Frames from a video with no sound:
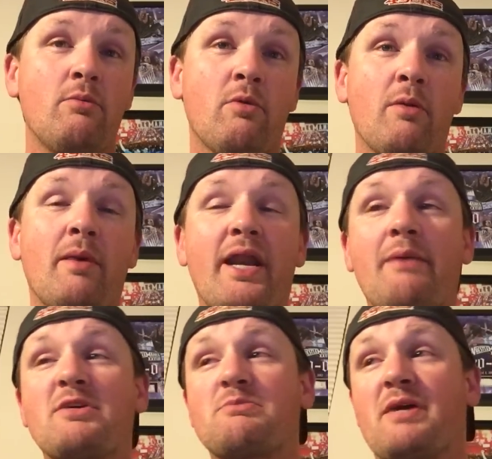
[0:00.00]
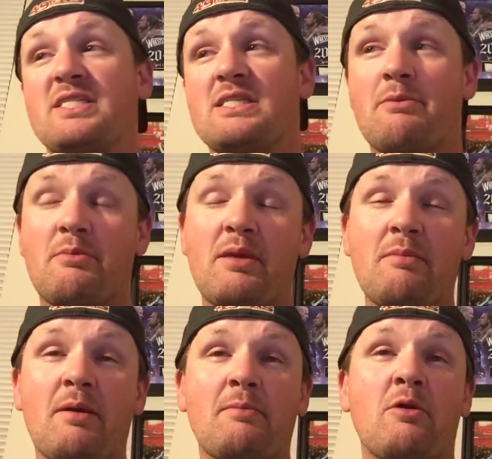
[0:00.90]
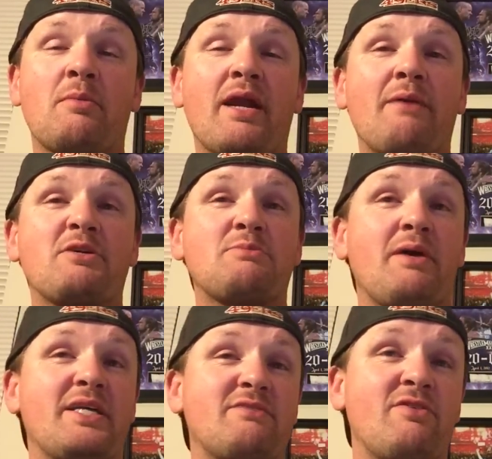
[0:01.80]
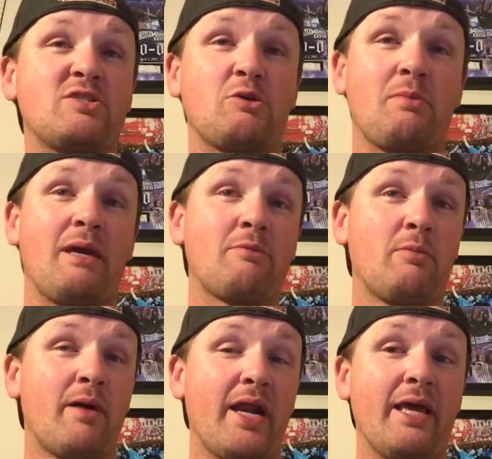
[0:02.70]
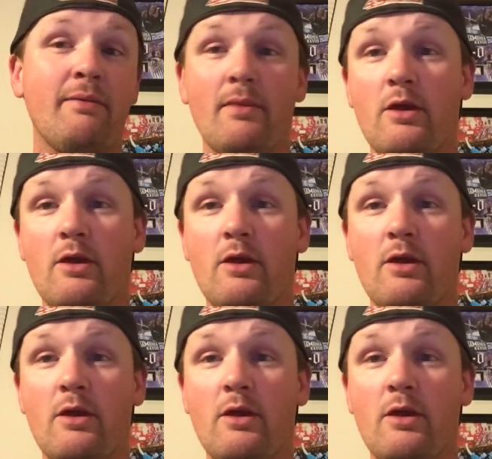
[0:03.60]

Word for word: more money, which makes WWE make more money, which makes Vince McMahon more money,